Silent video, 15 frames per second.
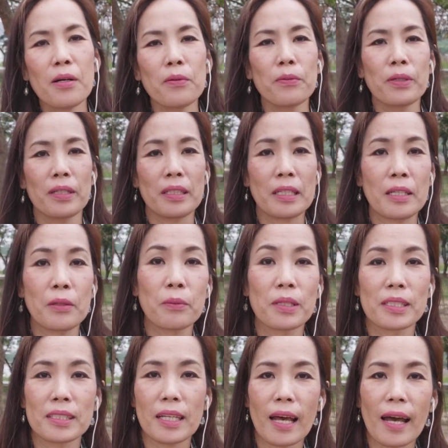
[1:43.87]
when he
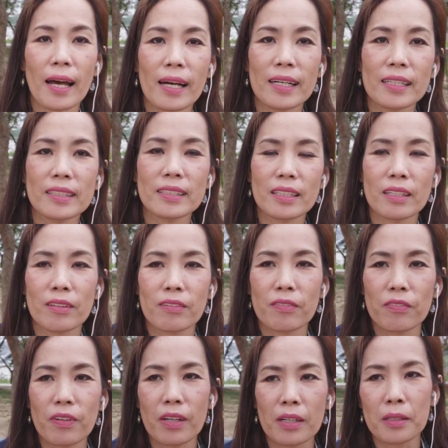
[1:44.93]
was asked if
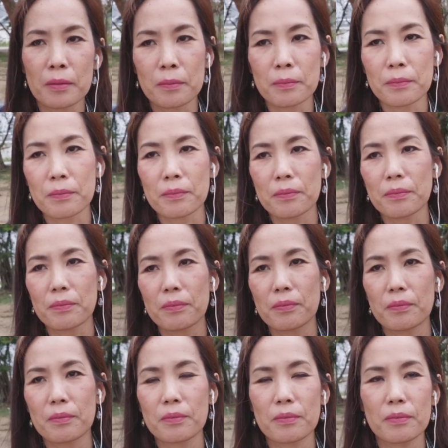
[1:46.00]
um,
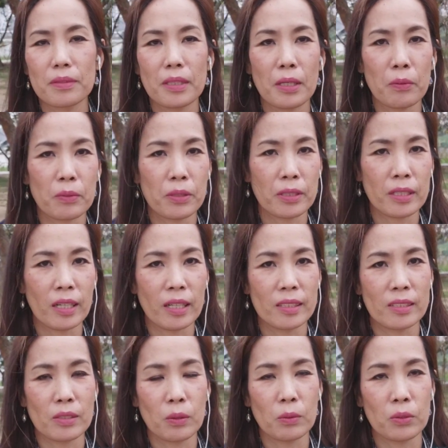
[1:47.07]
they were
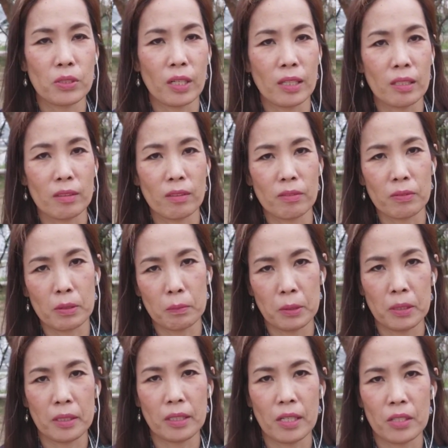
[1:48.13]
God's sole channel of
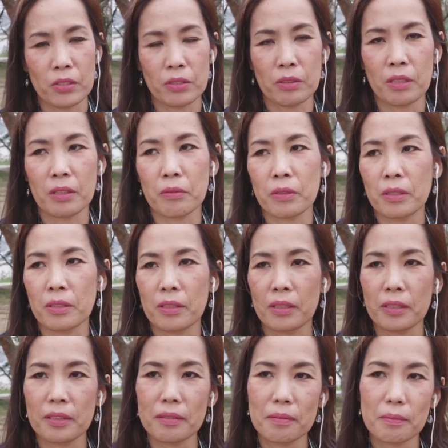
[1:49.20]
communication here on
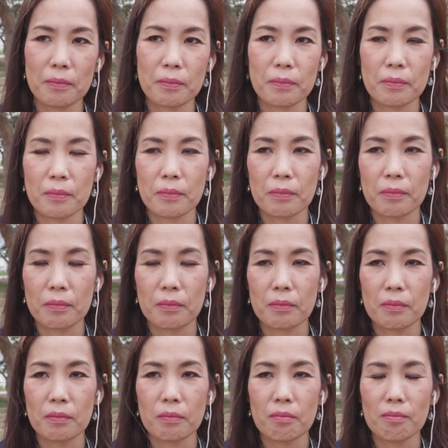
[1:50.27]
earth,
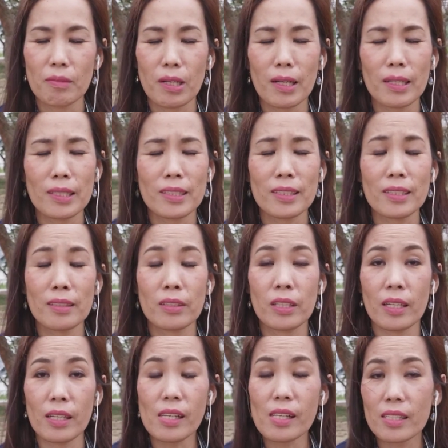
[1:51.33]
I said
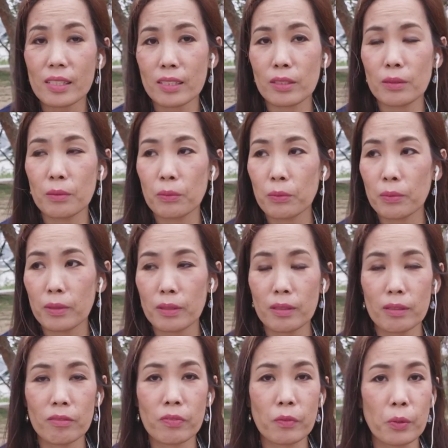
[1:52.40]
yes. Well,
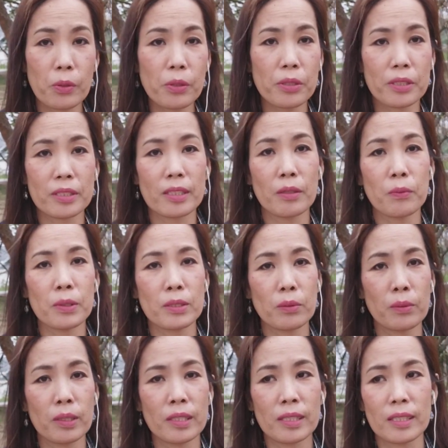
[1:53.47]
of course, that was
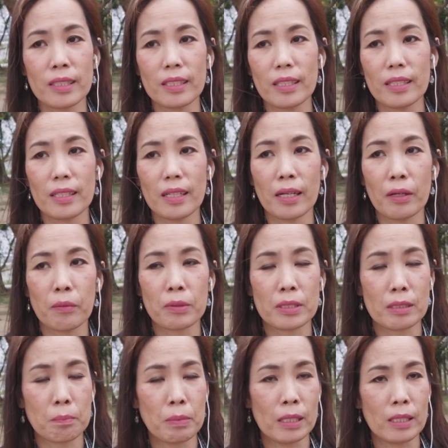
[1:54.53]
what I was
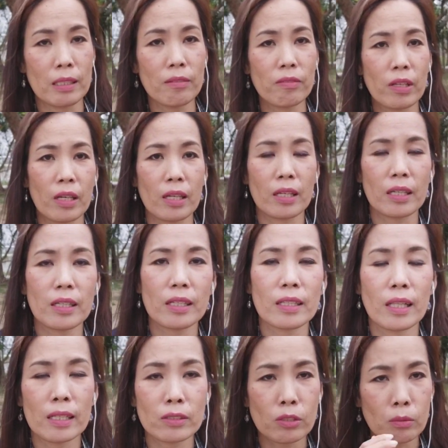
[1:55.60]
believing,
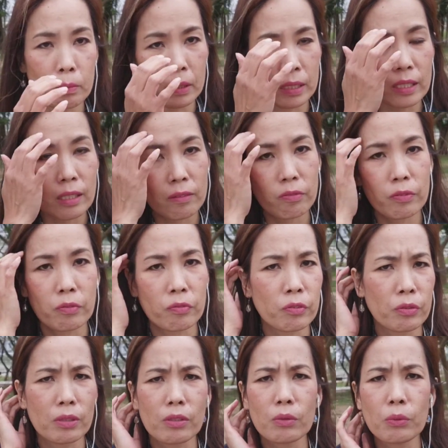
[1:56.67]
led to believe for
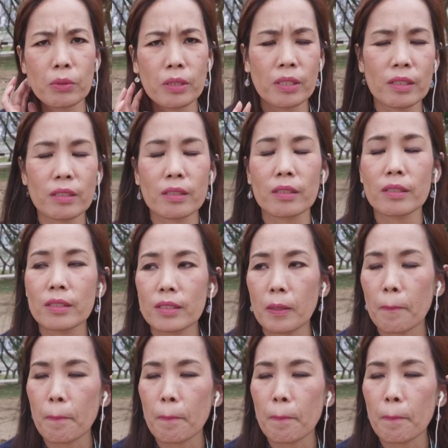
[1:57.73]
42 years